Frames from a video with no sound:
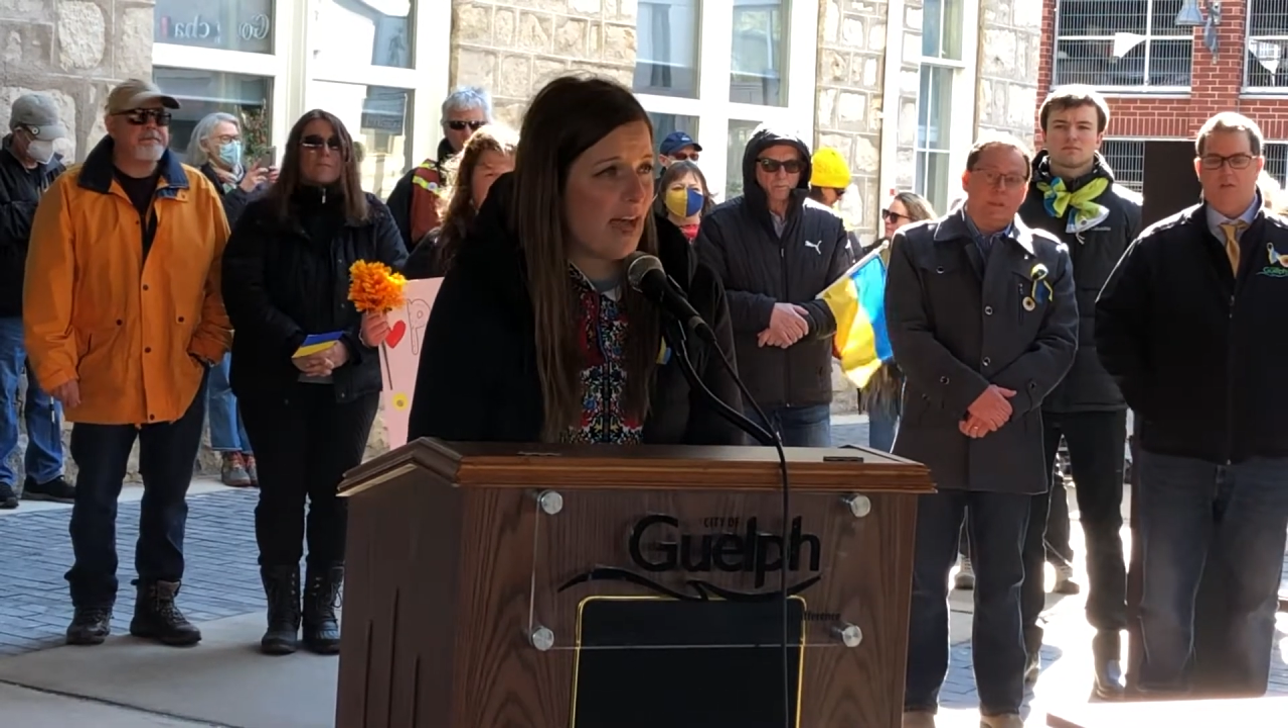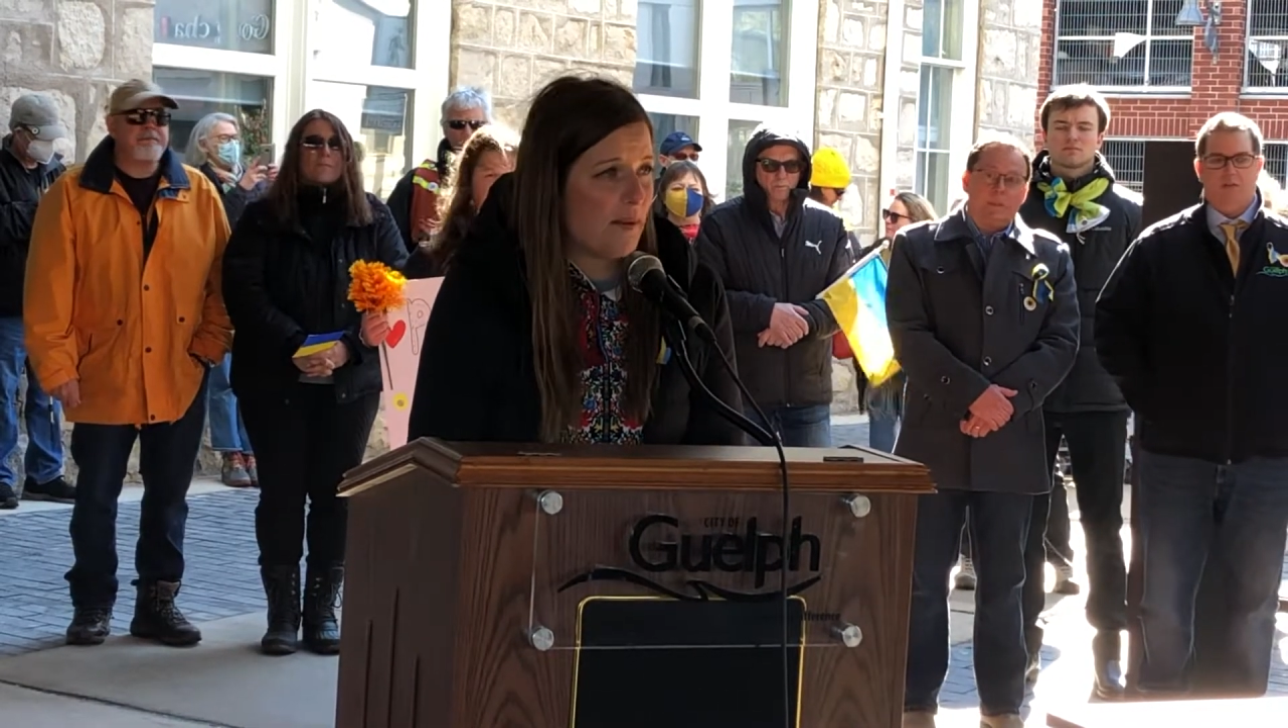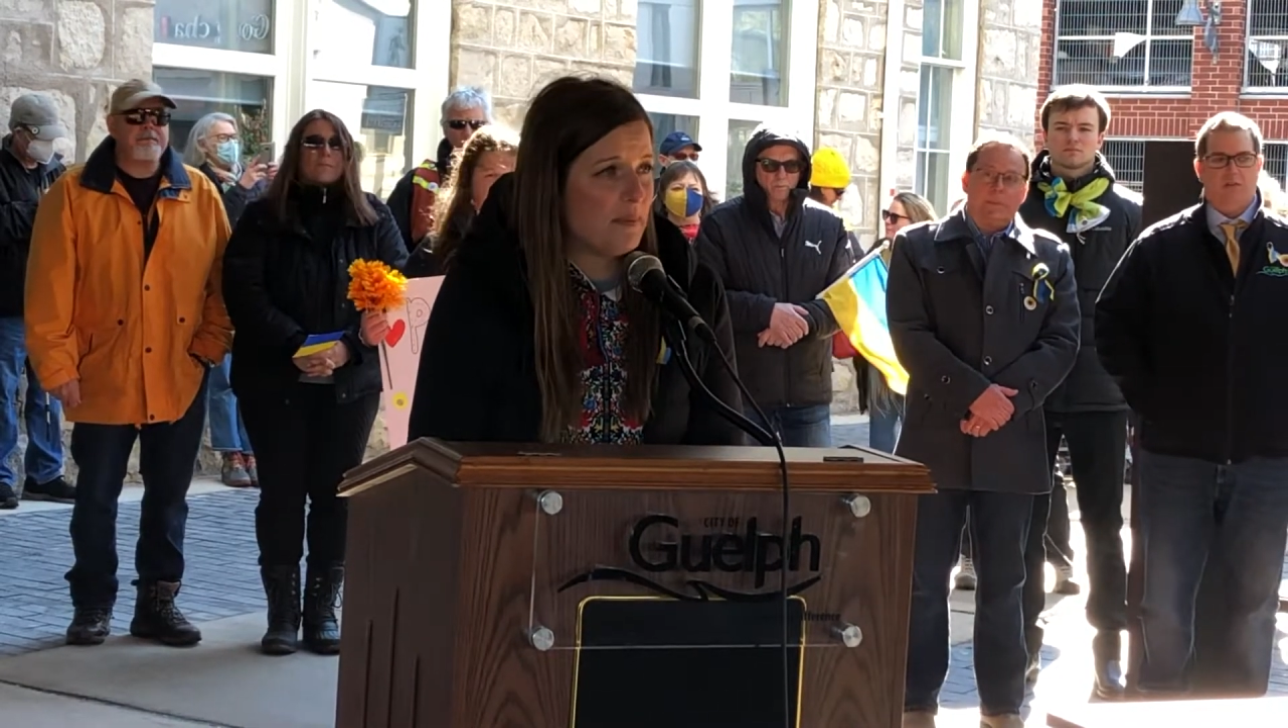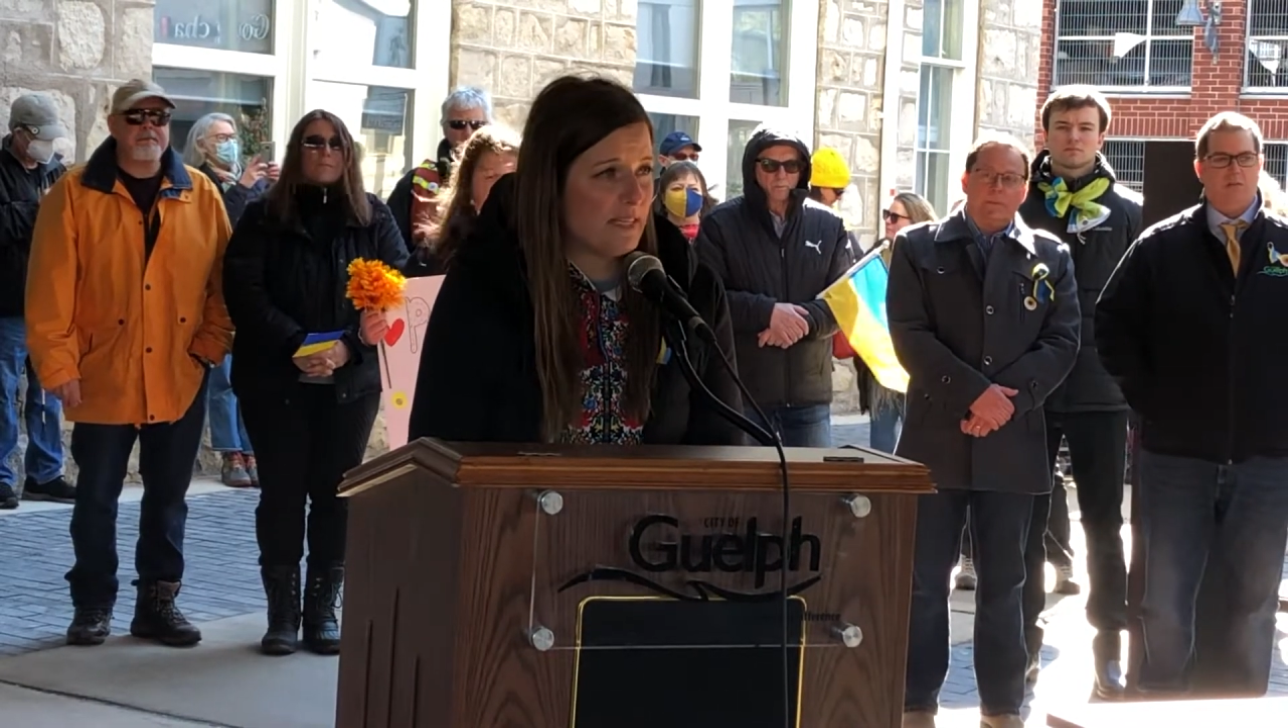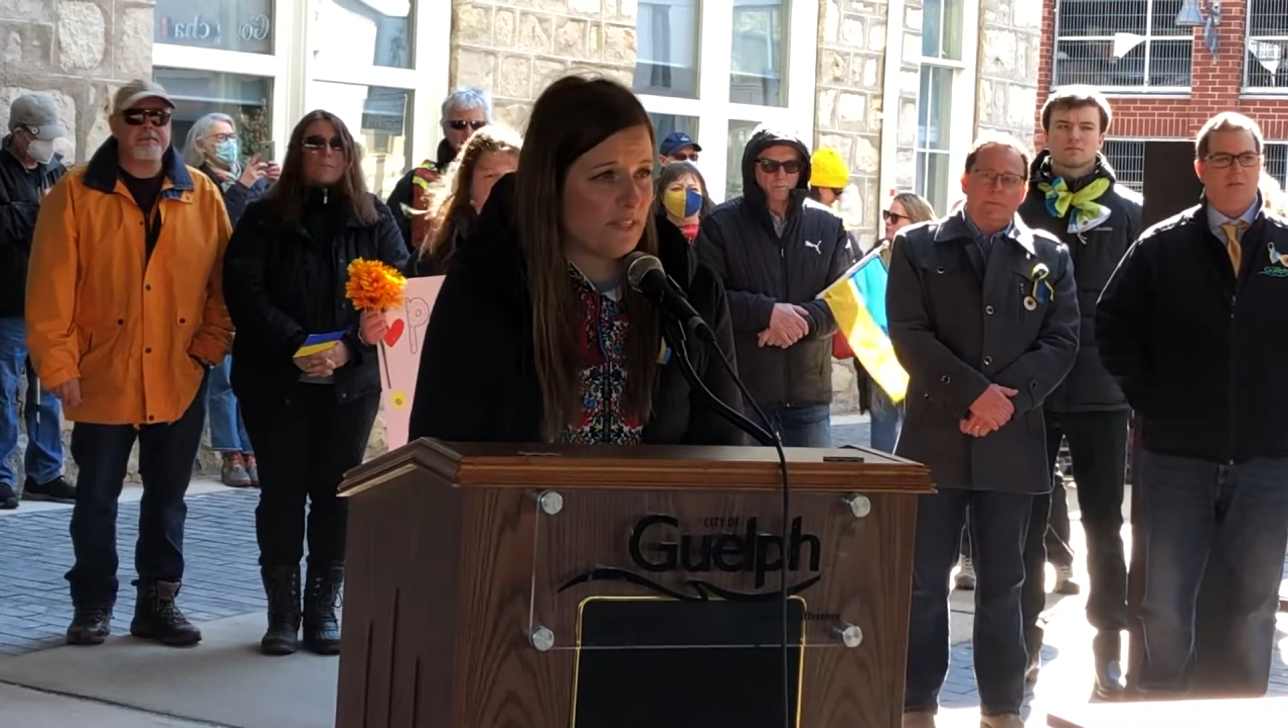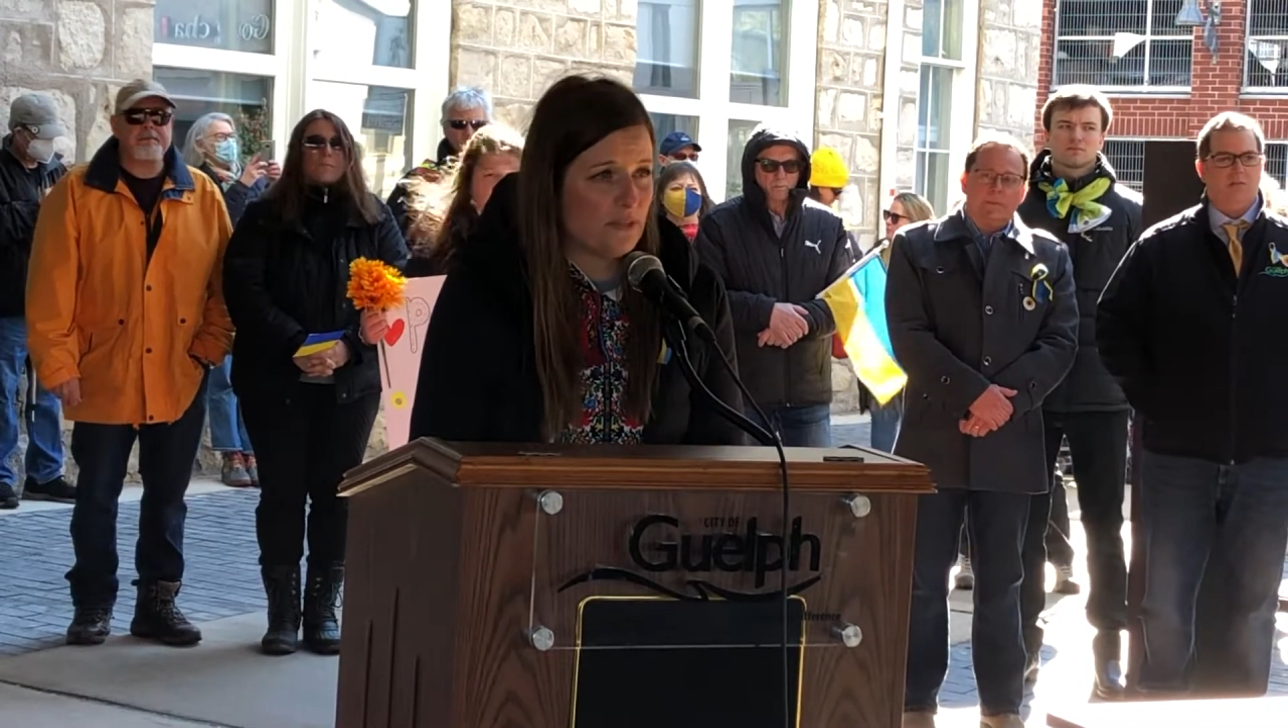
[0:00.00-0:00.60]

happening in